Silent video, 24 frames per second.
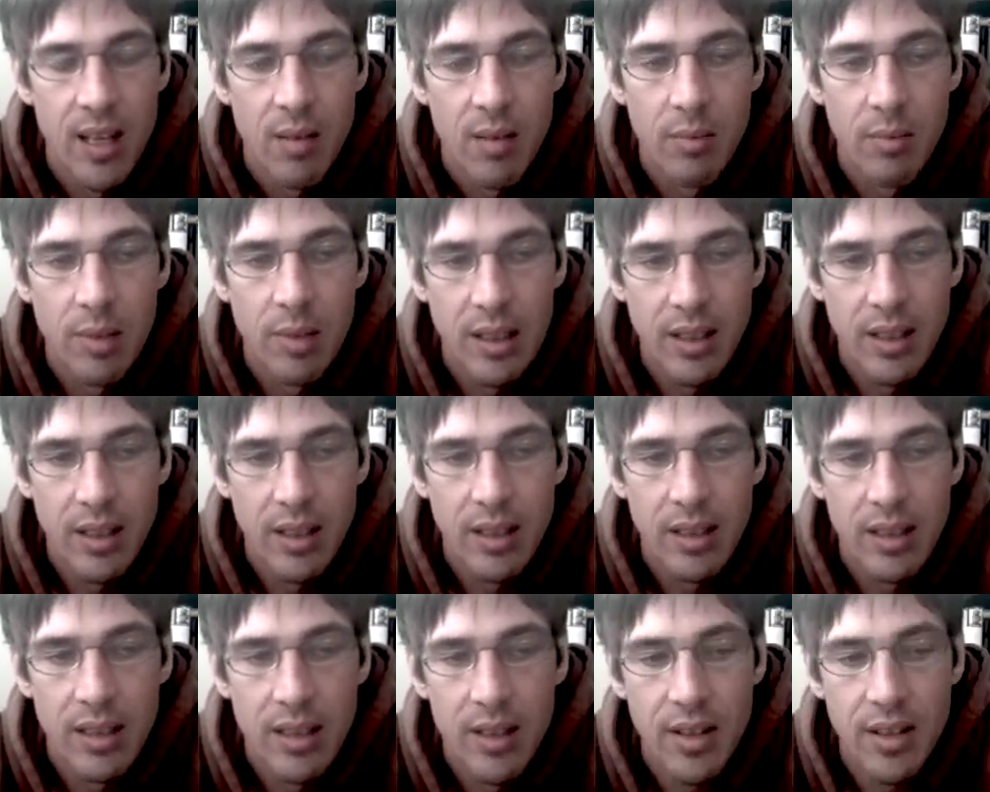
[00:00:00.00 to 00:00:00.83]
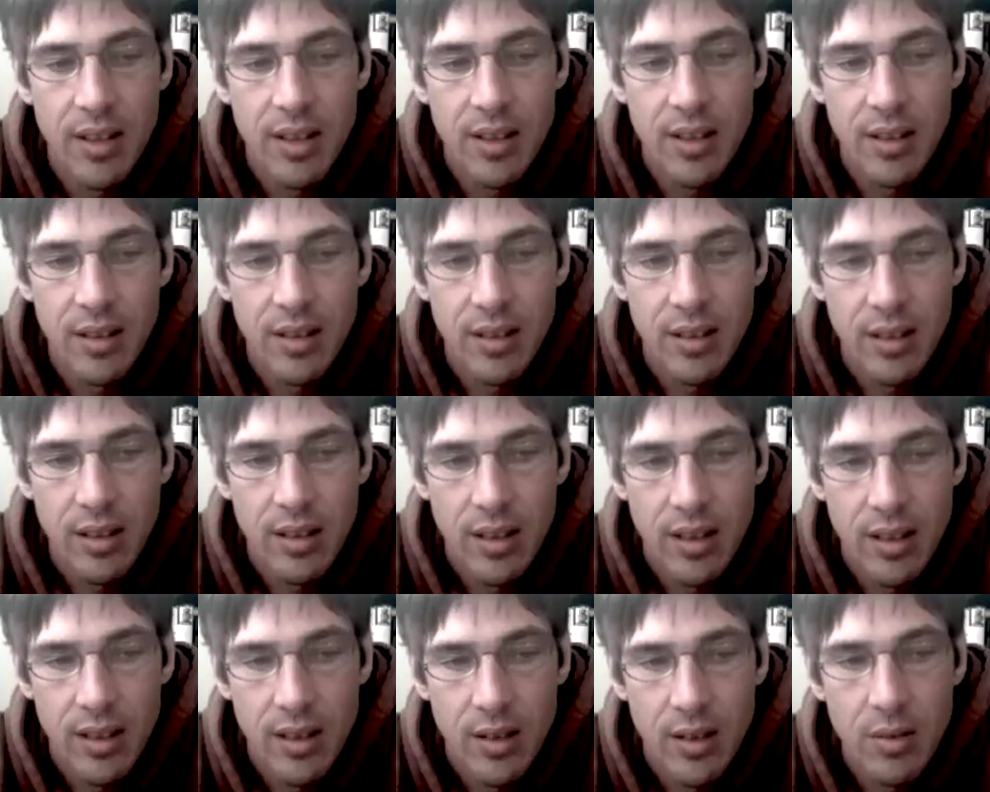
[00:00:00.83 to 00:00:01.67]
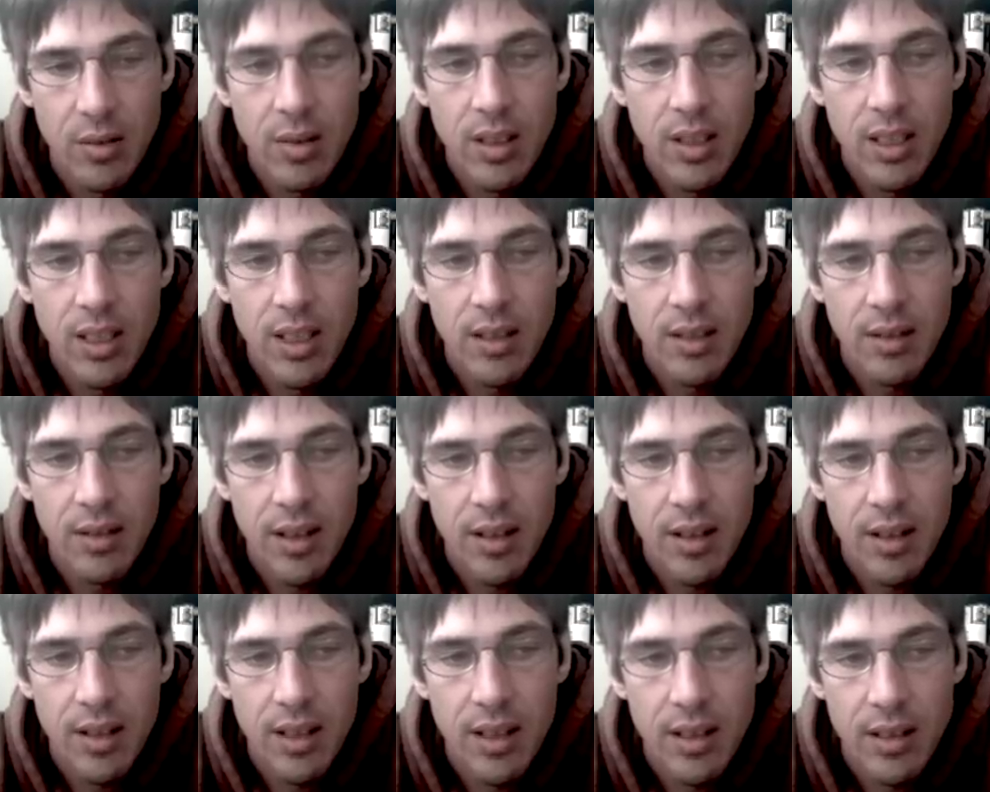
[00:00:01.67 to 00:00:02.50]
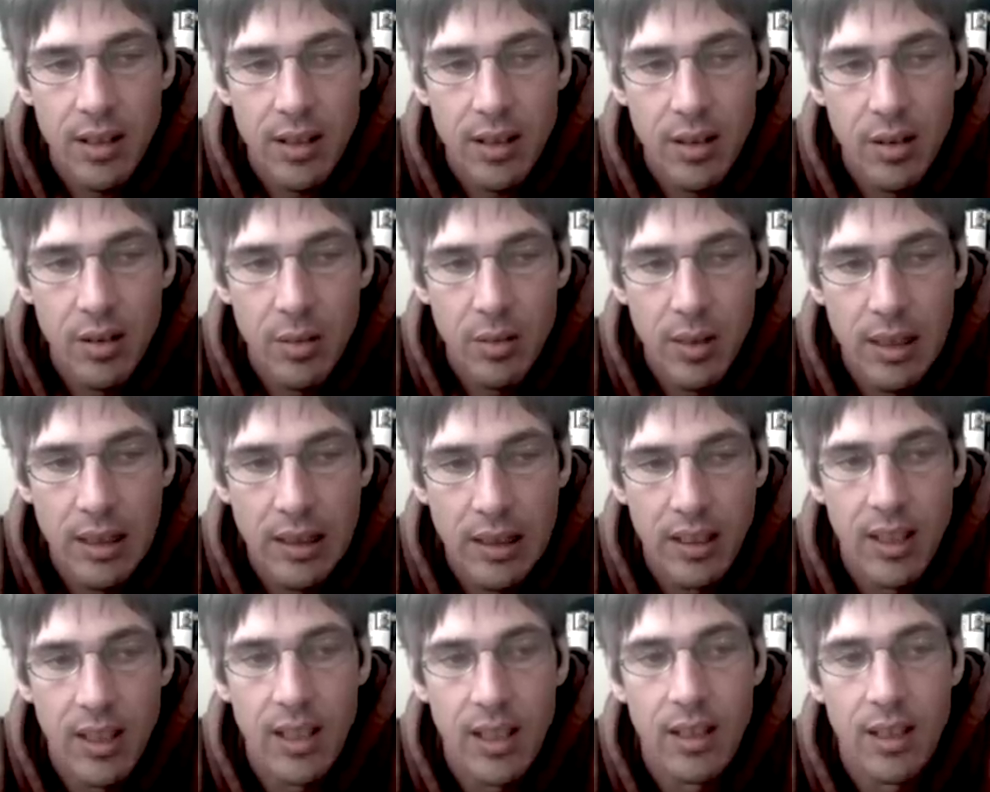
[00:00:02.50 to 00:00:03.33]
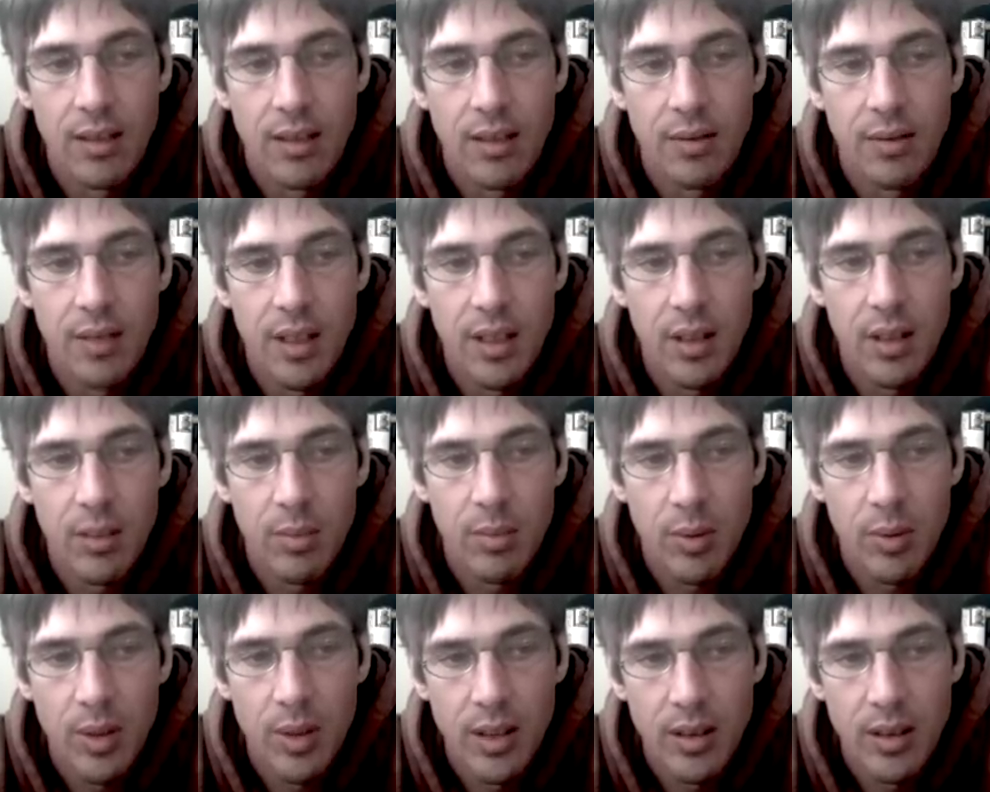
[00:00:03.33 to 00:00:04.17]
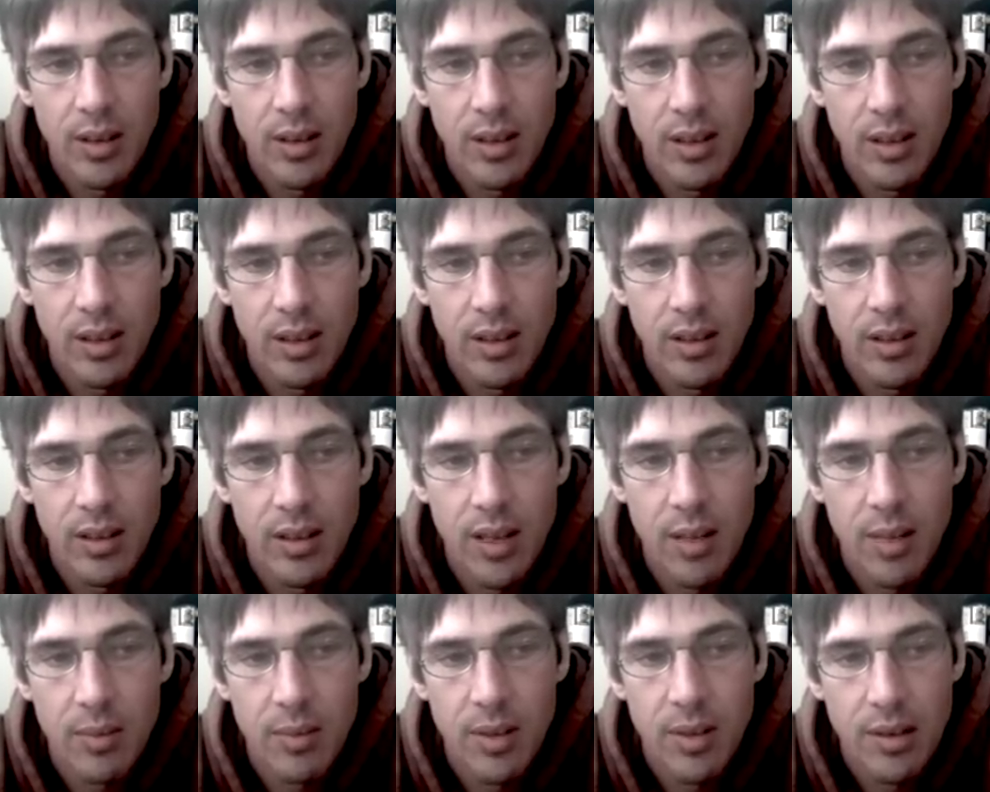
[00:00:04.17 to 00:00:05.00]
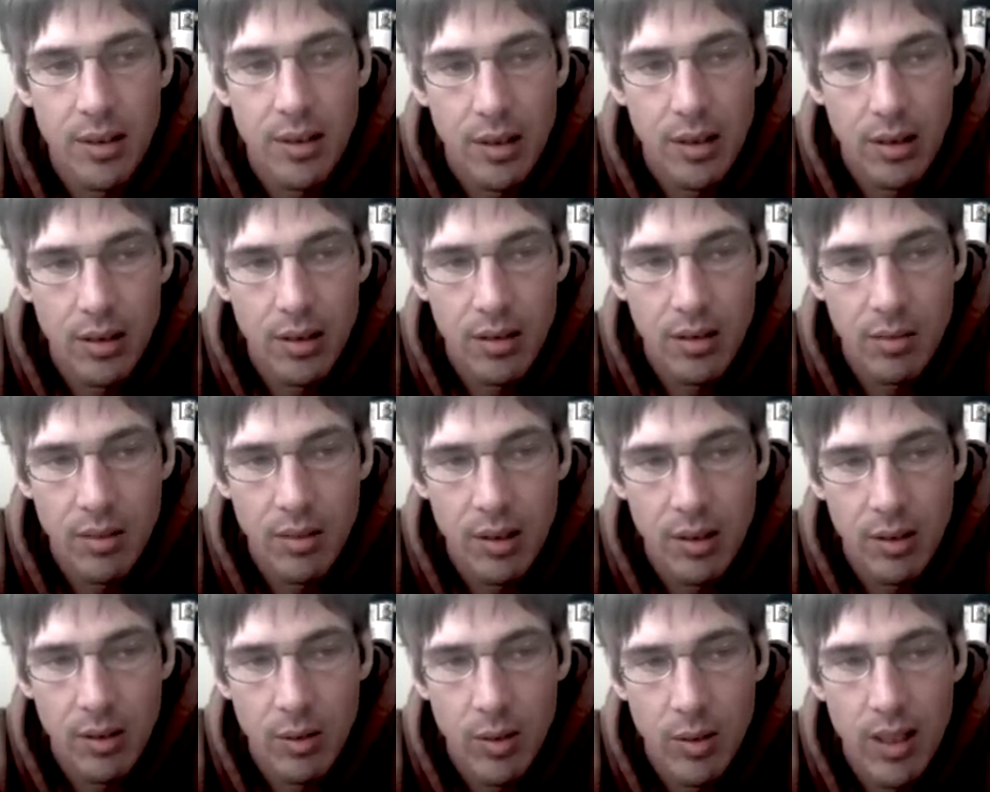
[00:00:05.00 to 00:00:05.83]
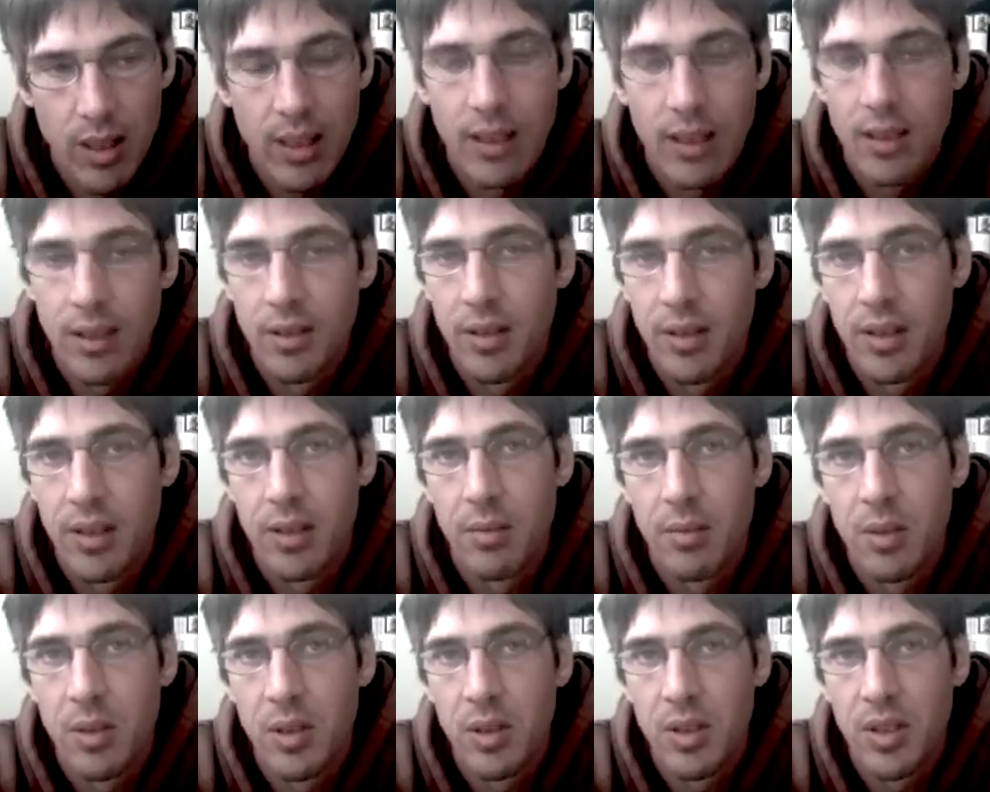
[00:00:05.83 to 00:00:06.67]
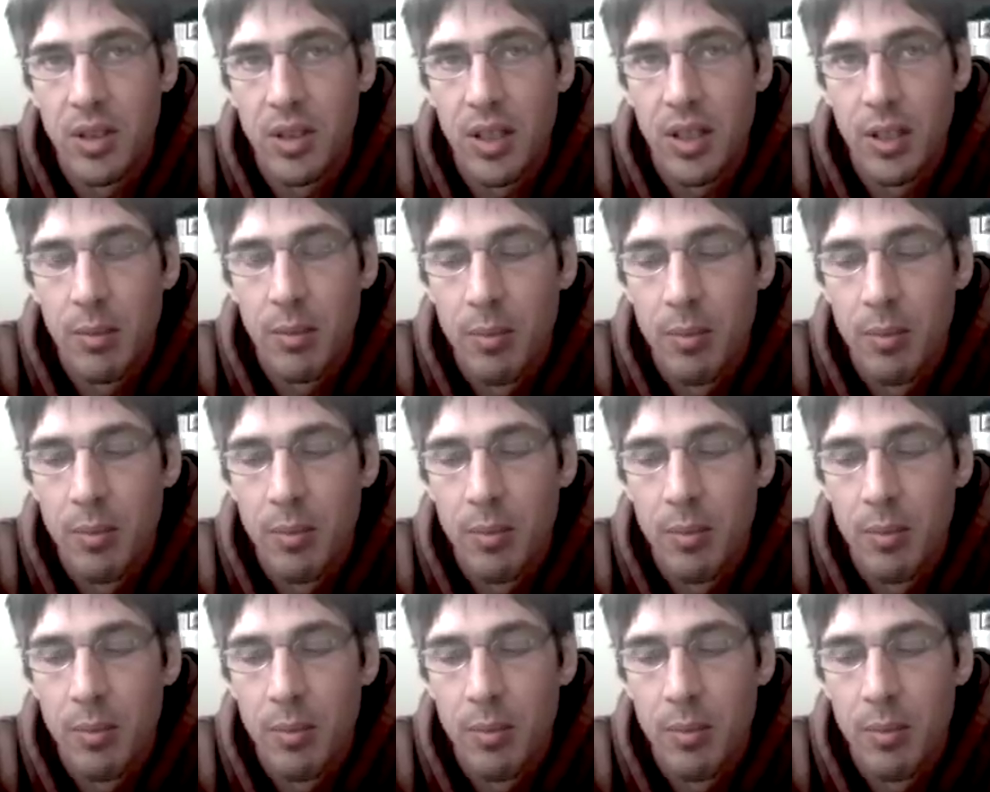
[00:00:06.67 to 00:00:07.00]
But there is a, a, unity of arrogance and humility in the fingerprint and skepticism and relativism you see.